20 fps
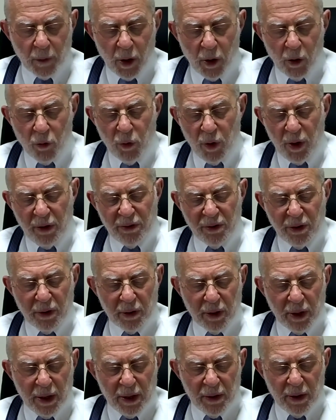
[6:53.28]

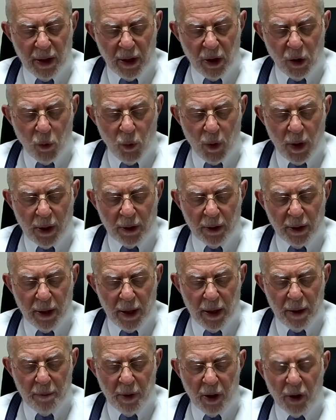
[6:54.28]
Recently, in the
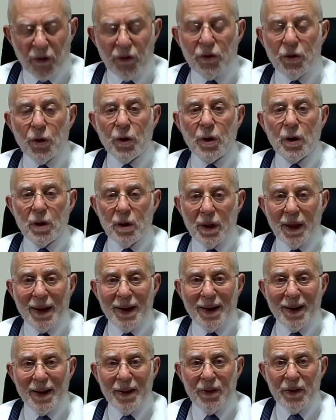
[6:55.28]
weekly email
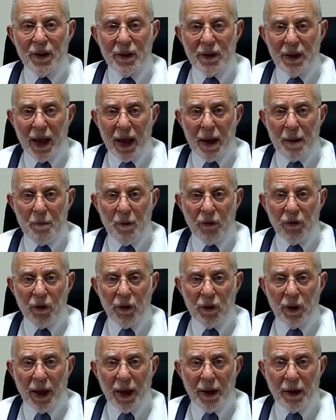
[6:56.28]
circulated in the name of the
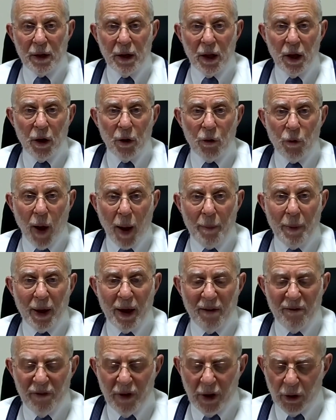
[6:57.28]
late Rabbi
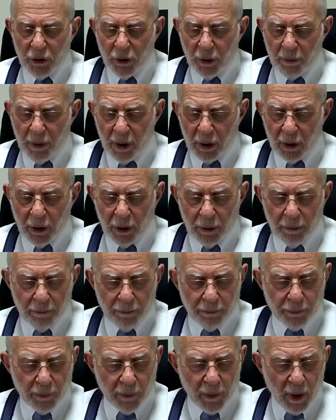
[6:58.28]
Avigdor Miller,
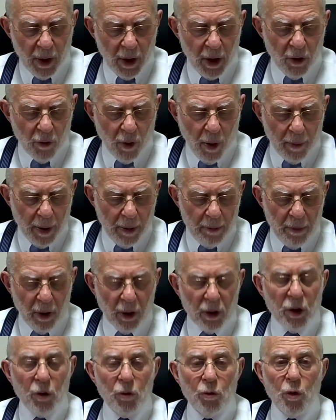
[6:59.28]
Rabbi
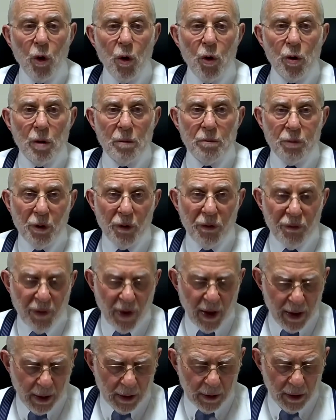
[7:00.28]
Miller wrote
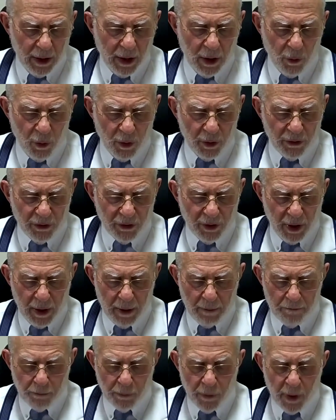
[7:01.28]
prophetically, it would
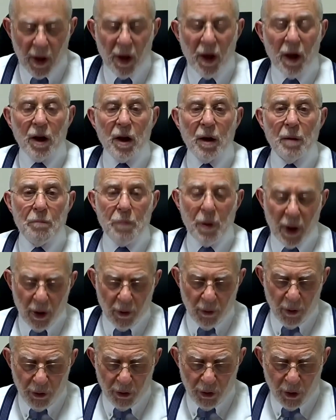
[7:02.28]
seem,
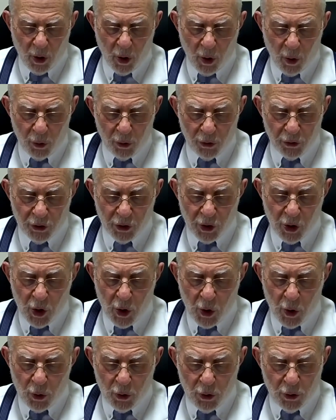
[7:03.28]
comparing those
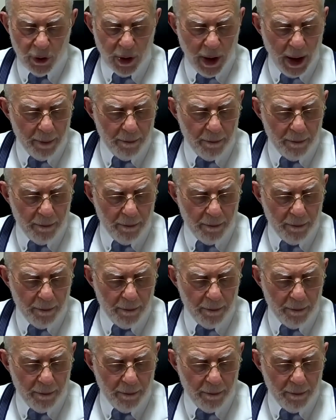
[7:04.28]
who do not